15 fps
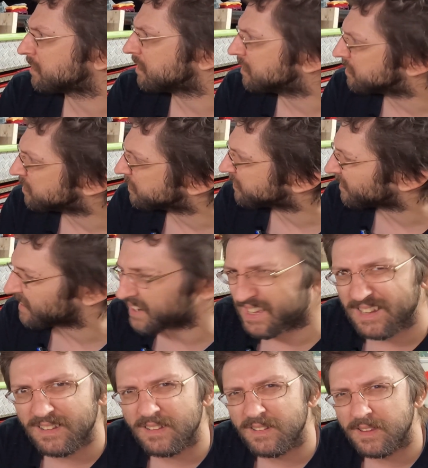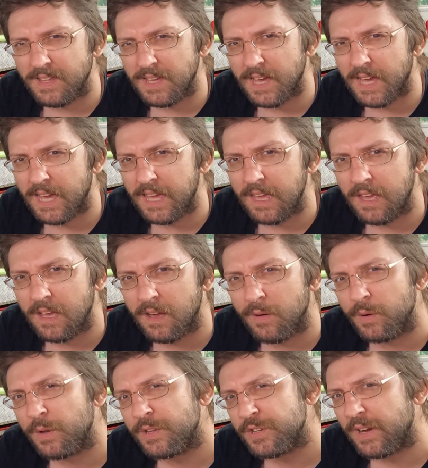I'm gonna do is I'm gonna get the DA,
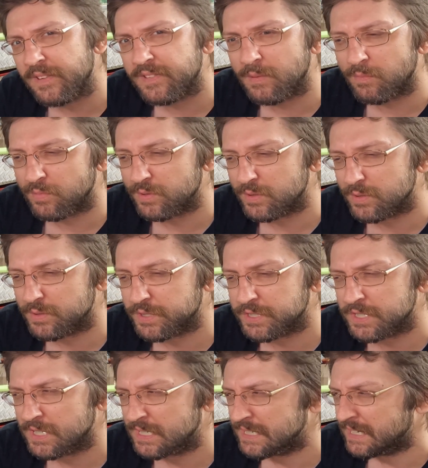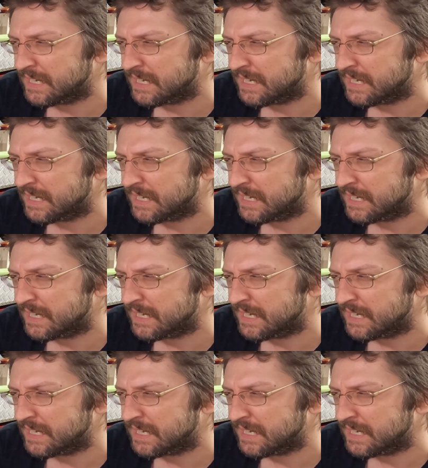I'm gonna try some rouge.